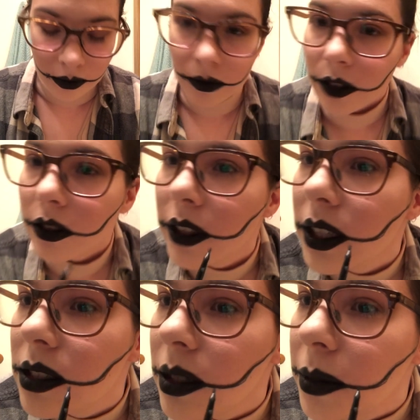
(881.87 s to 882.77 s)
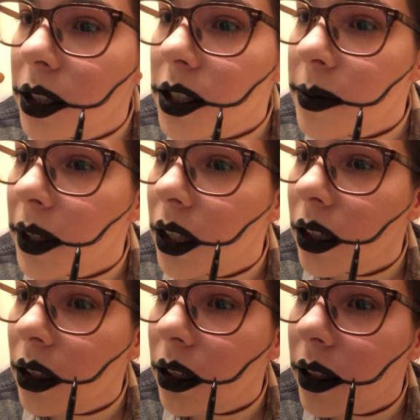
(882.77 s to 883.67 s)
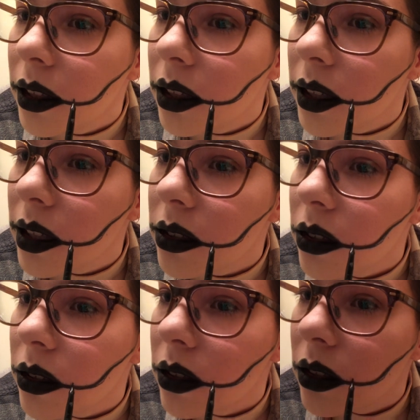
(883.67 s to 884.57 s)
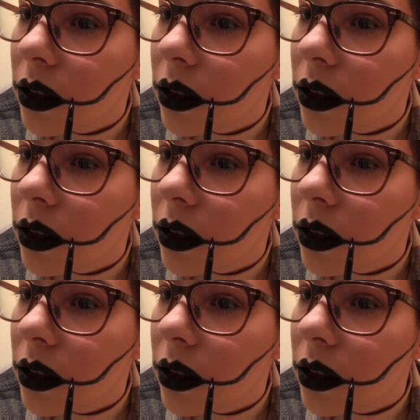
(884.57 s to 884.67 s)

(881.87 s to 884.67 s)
And very simple, you're just making a little X's.